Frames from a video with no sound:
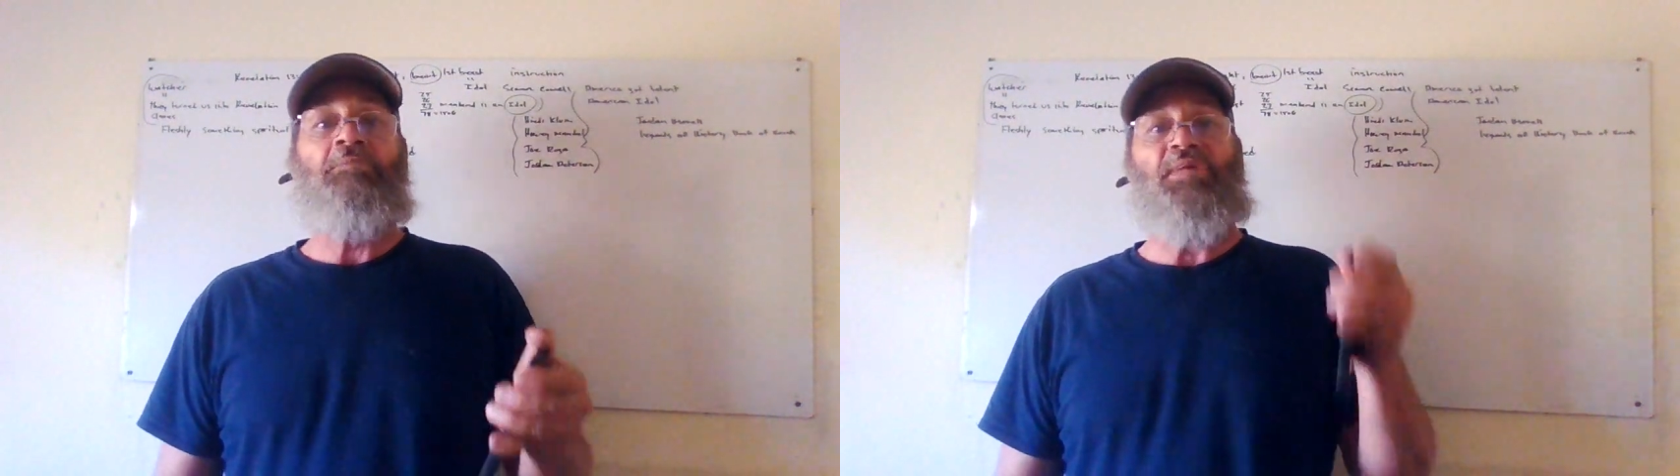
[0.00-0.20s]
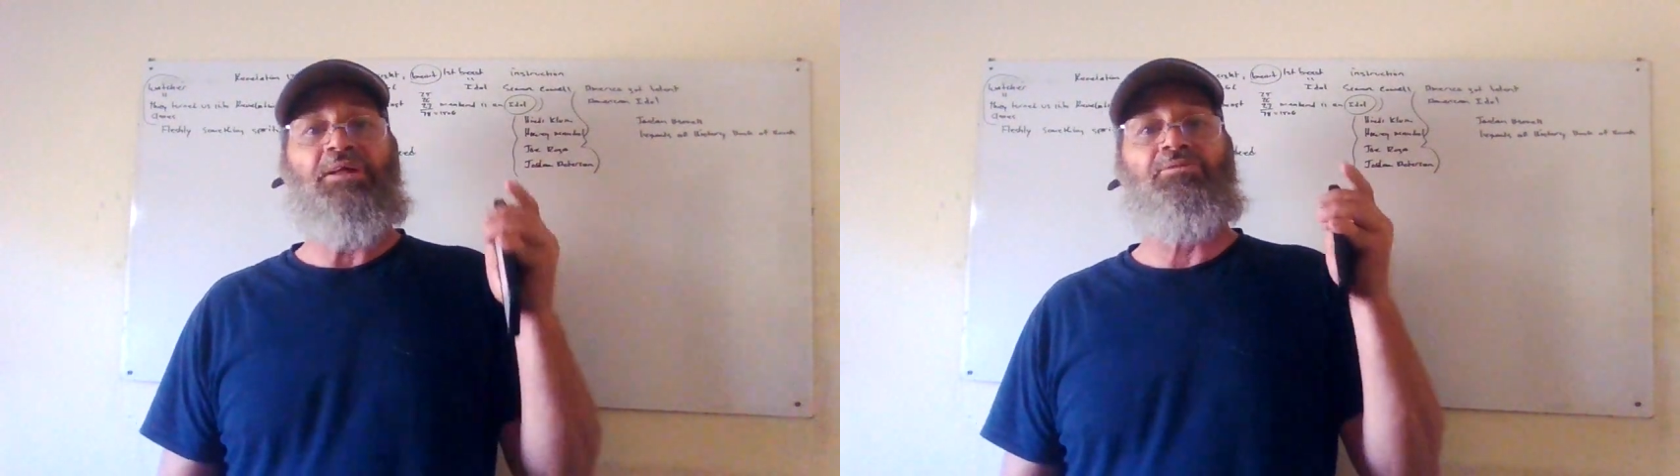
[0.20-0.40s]

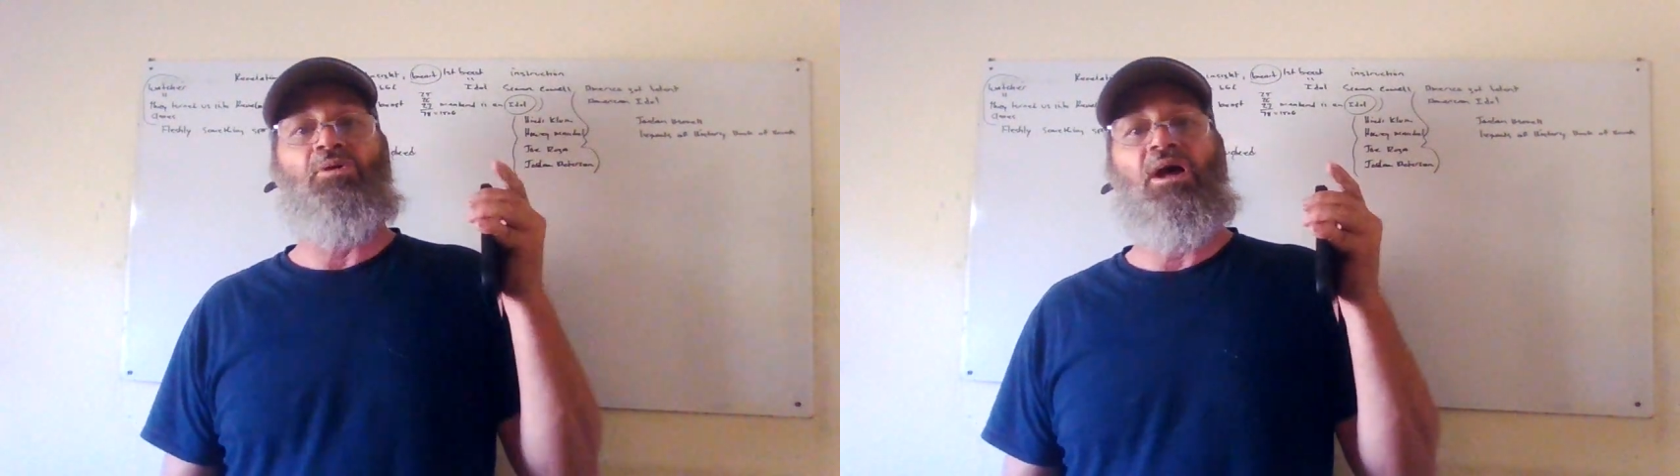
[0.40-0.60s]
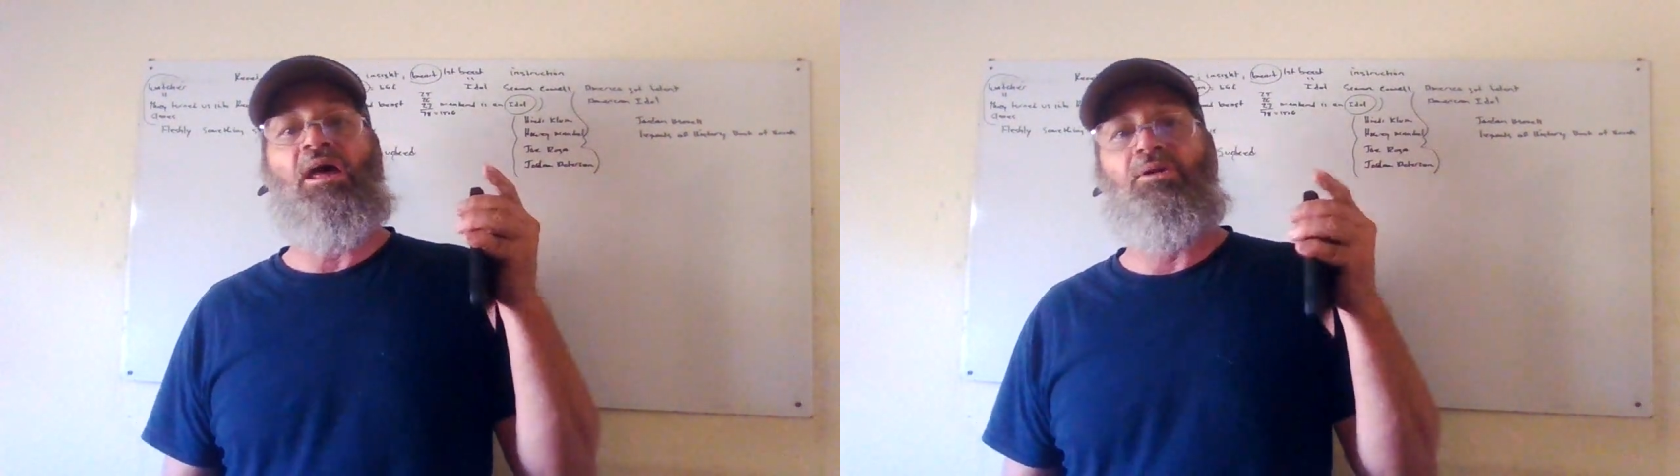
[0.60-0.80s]

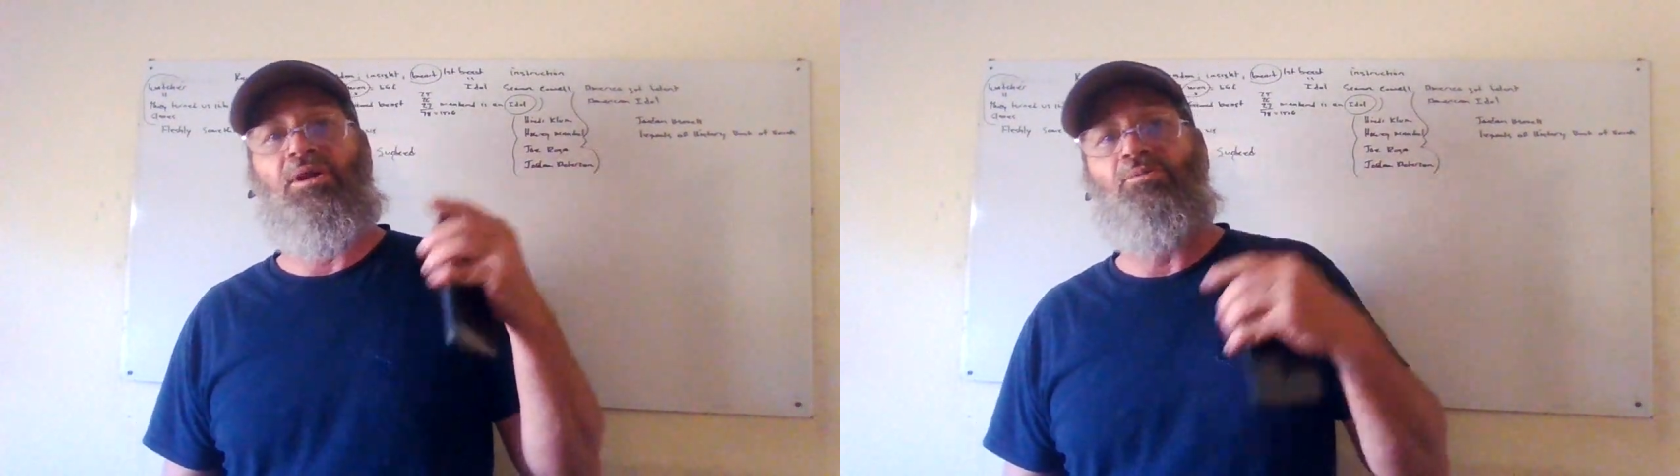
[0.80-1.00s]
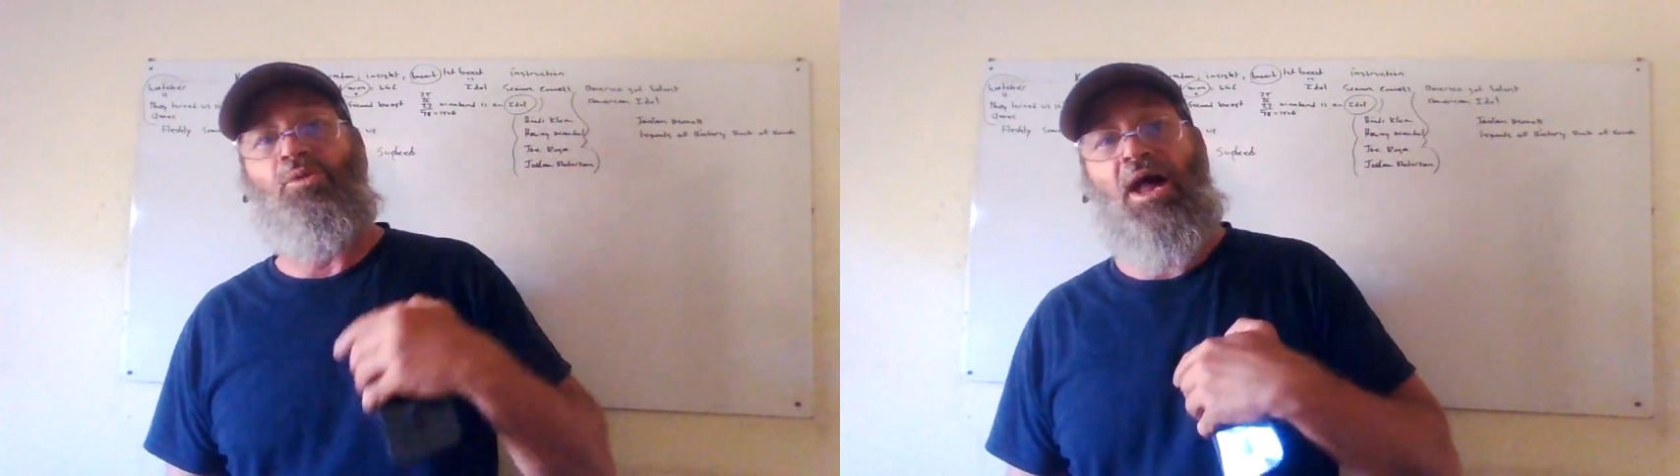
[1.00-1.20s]
And
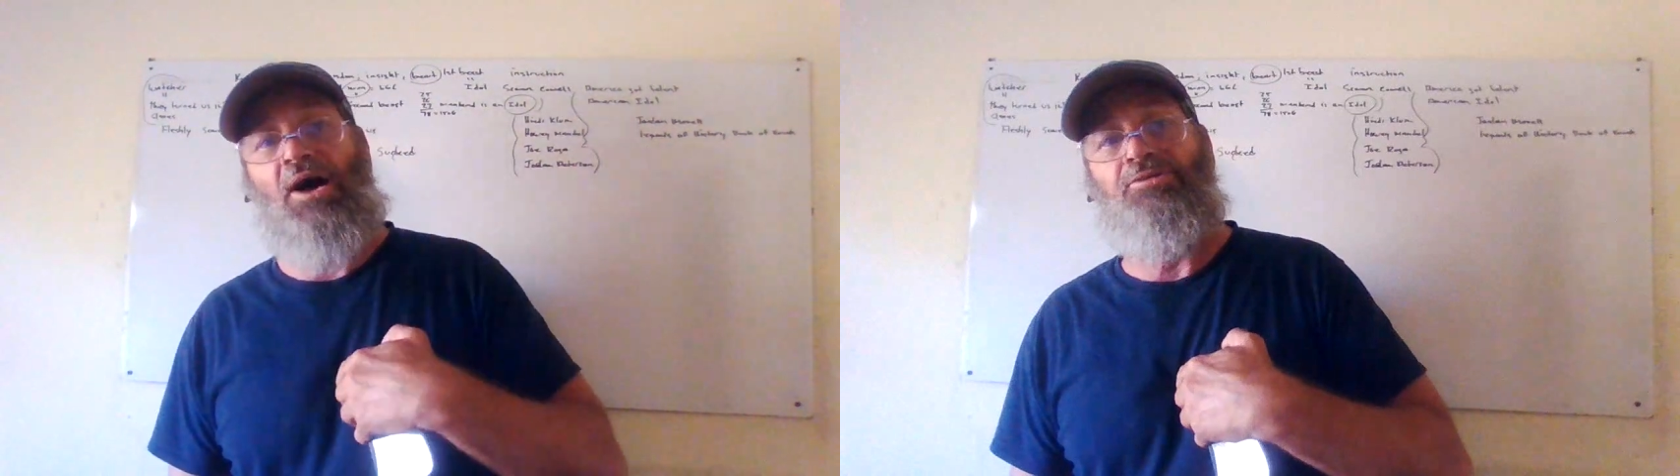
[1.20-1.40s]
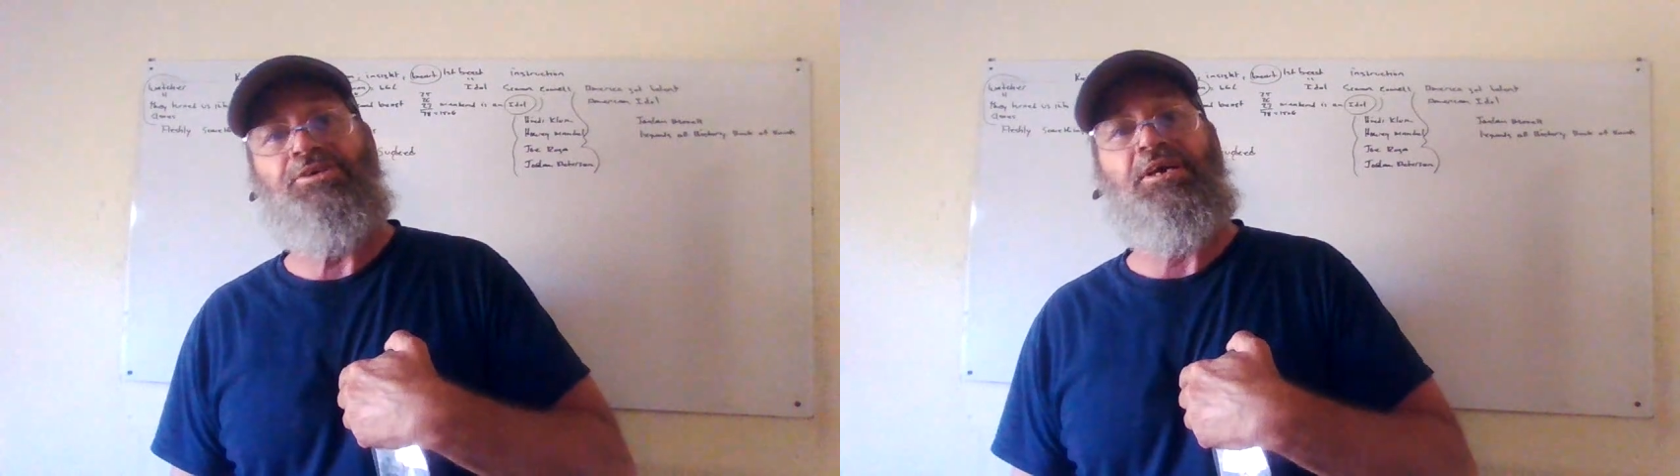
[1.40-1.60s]
and when
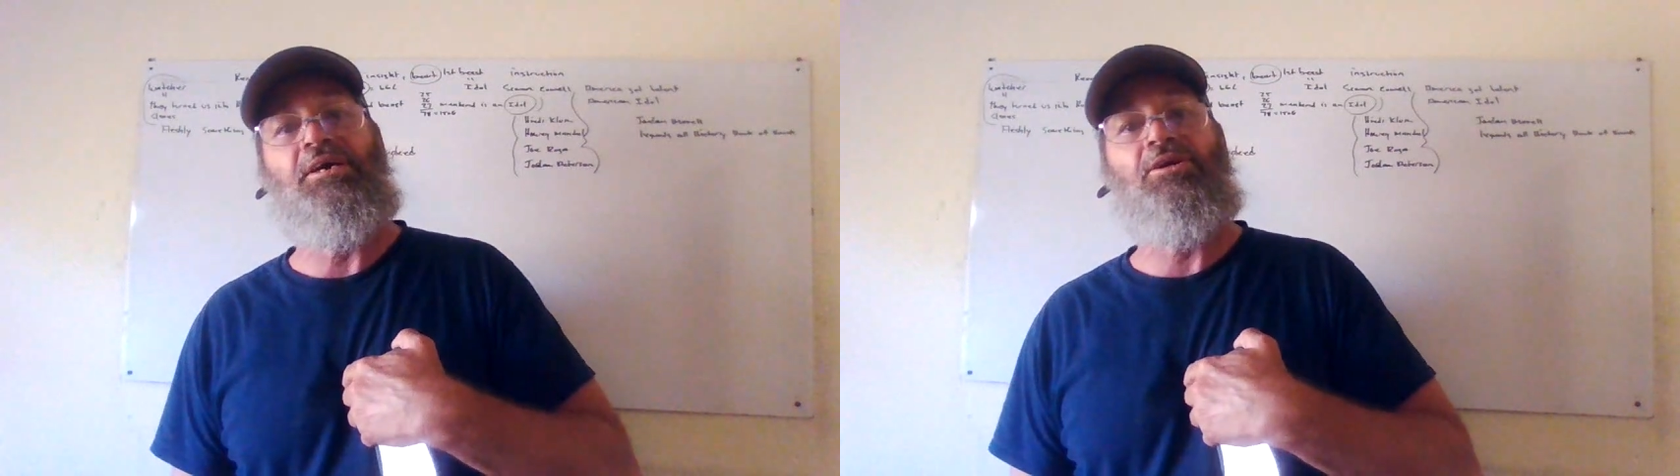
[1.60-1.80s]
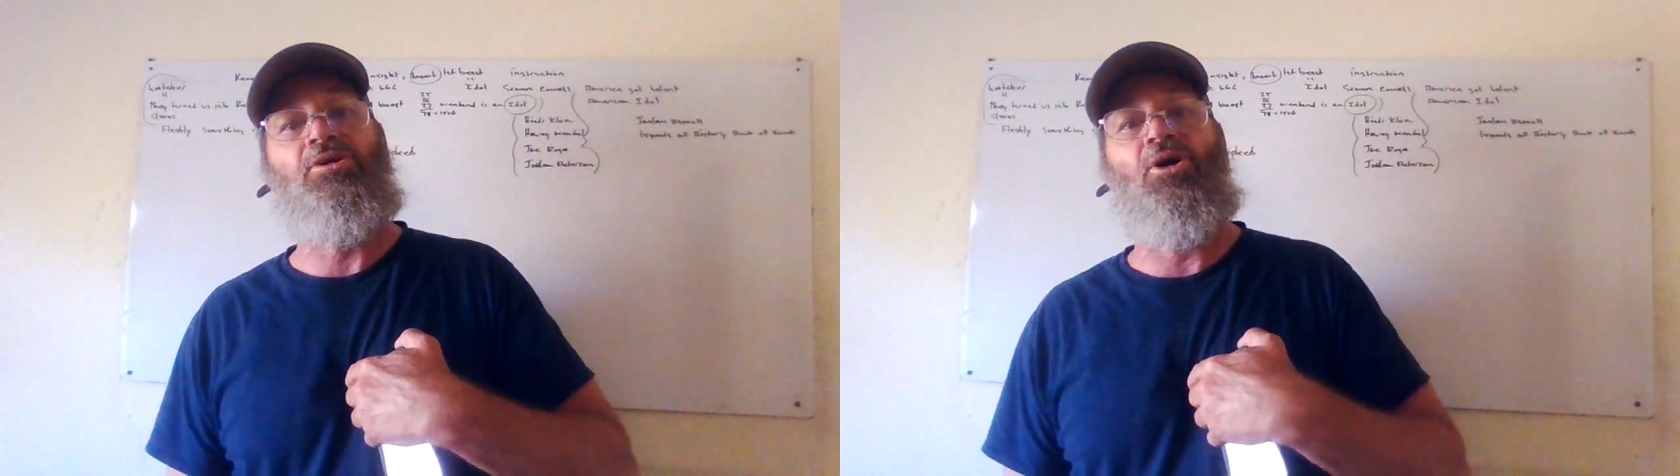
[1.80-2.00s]
I was a
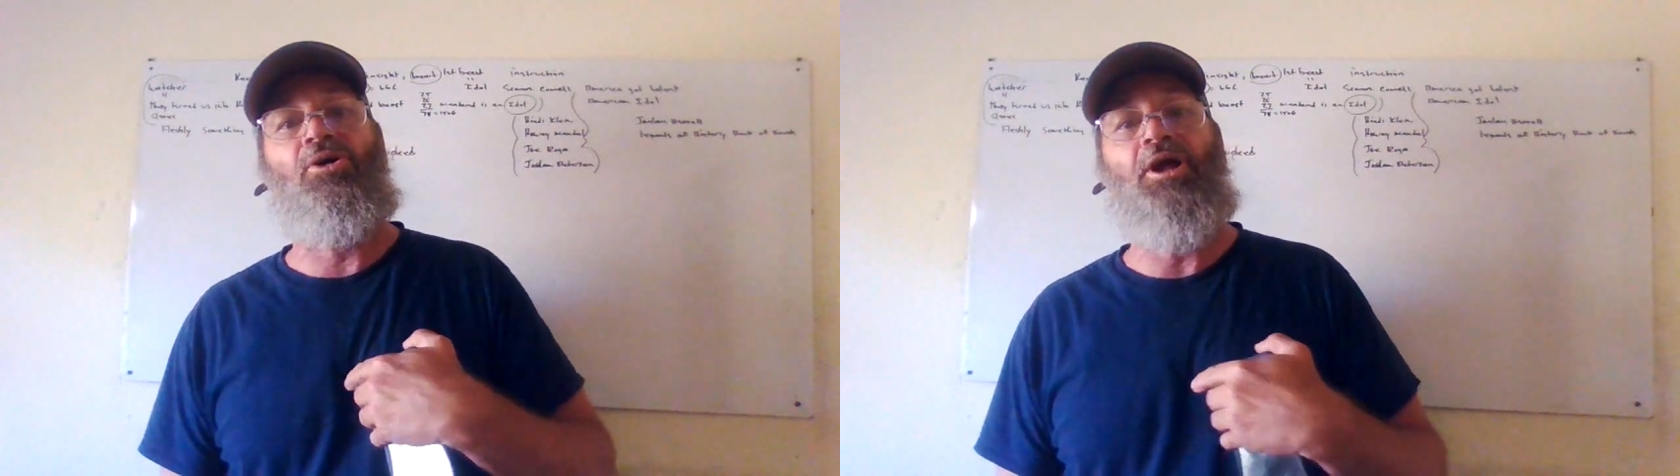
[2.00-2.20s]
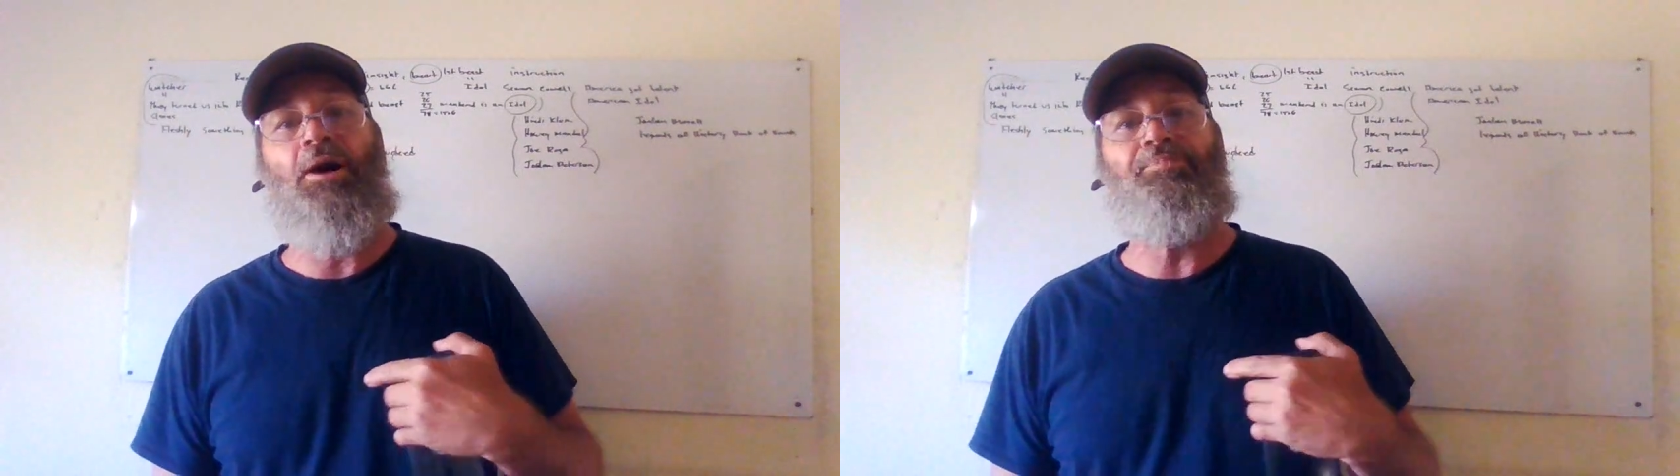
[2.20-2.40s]
kid
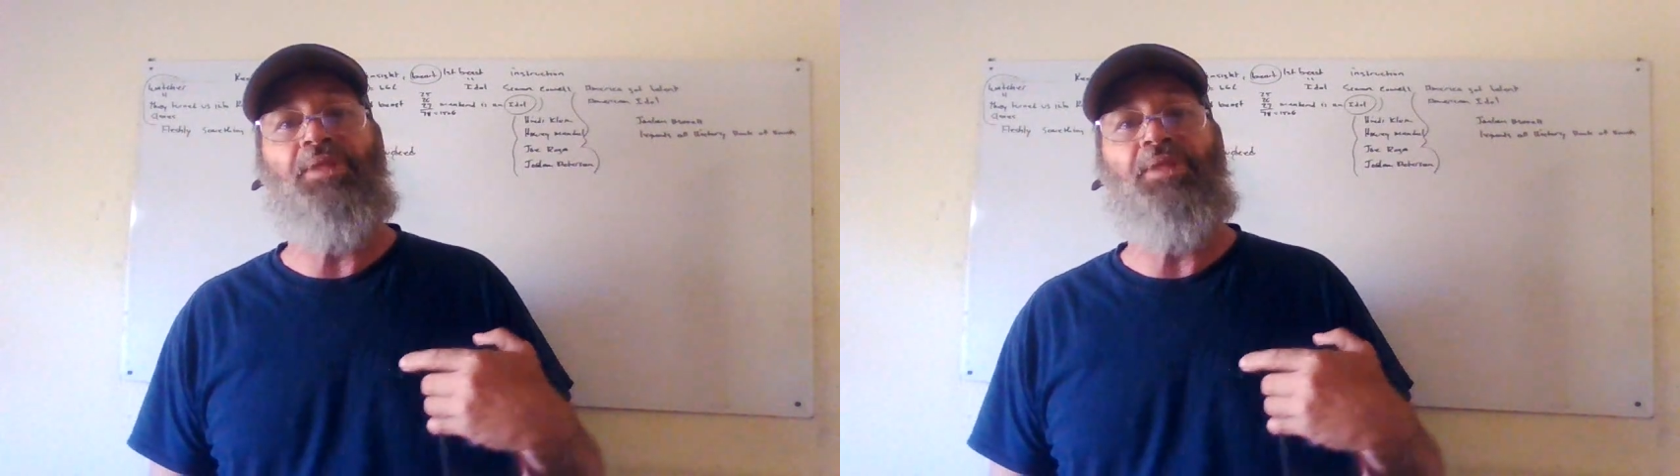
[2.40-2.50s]
growing up,